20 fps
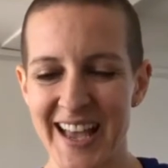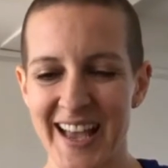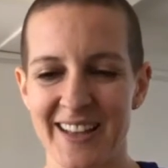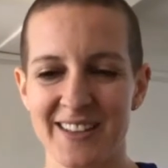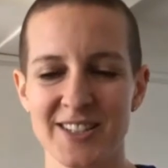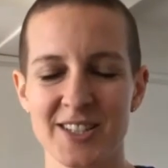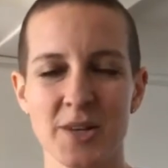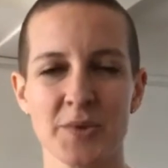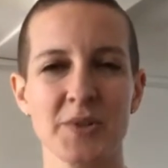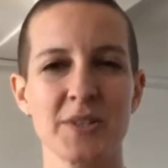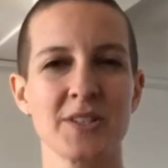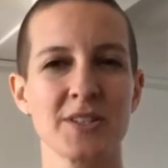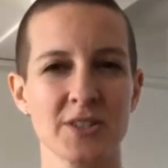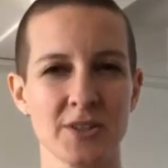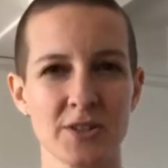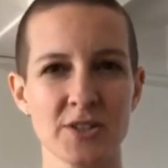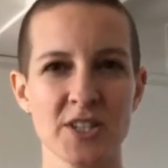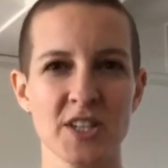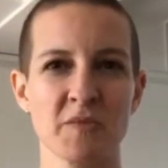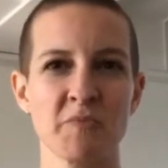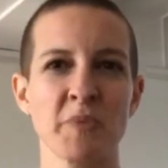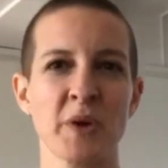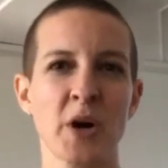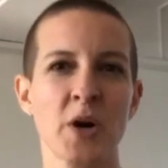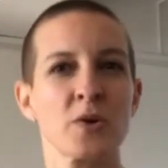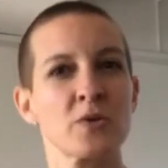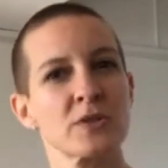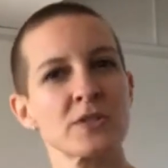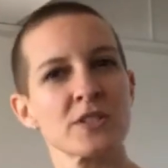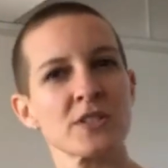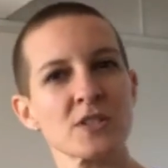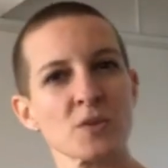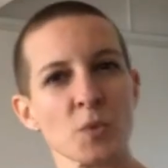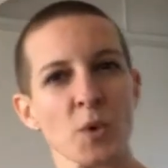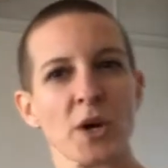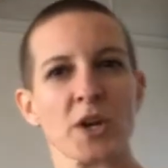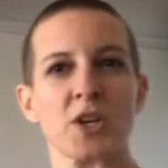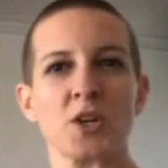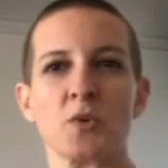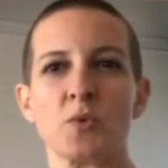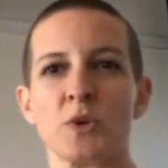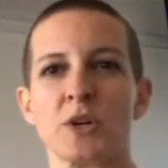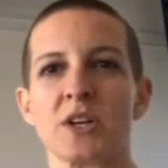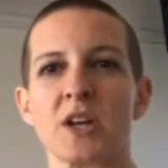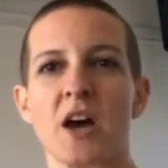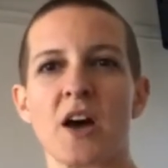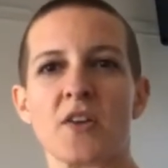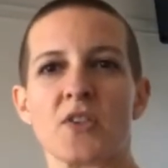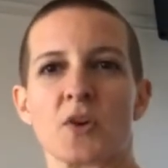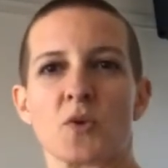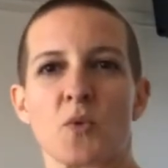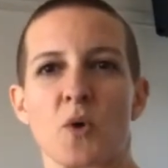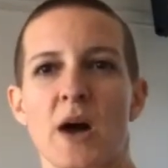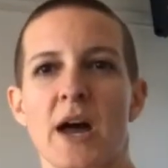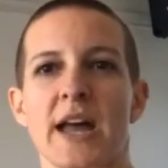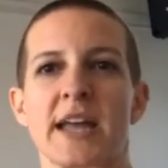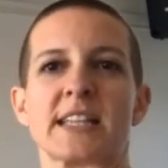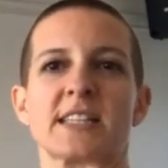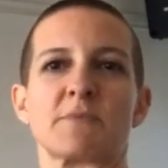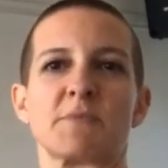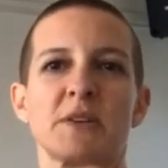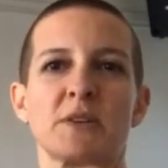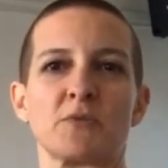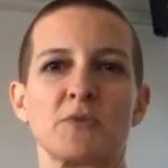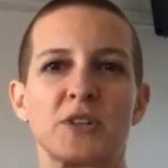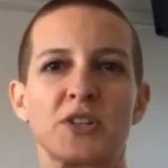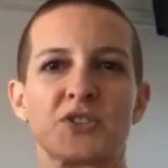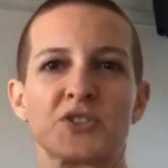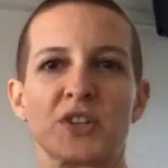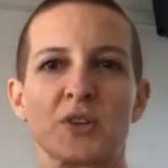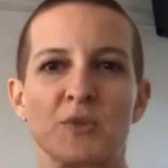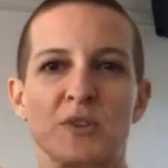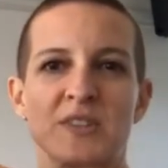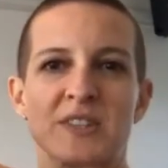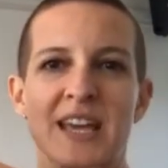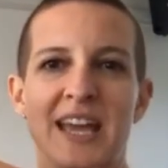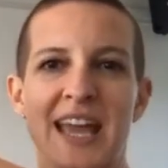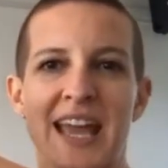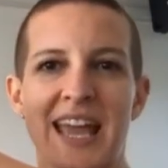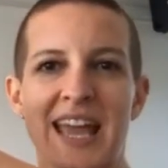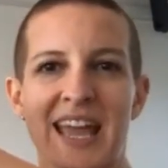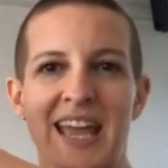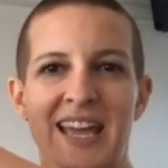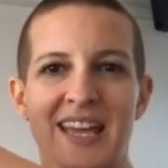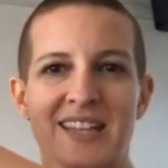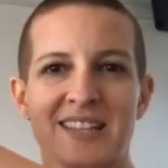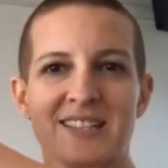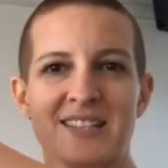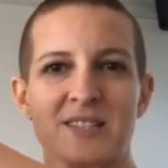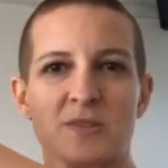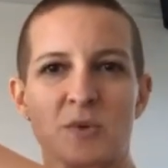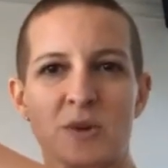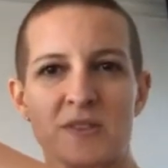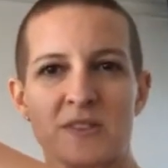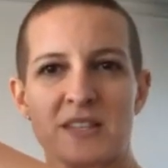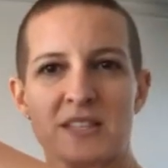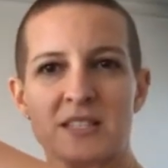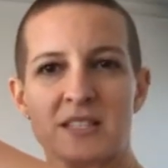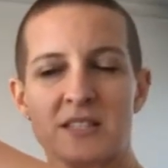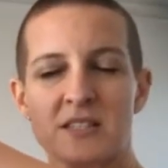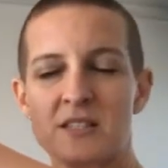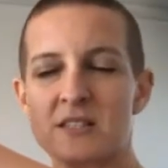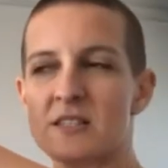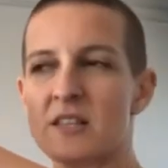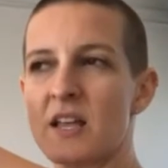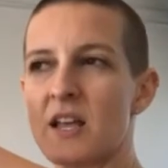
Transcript: And so in certain poses where you would otherwise be reaching with the hands when this is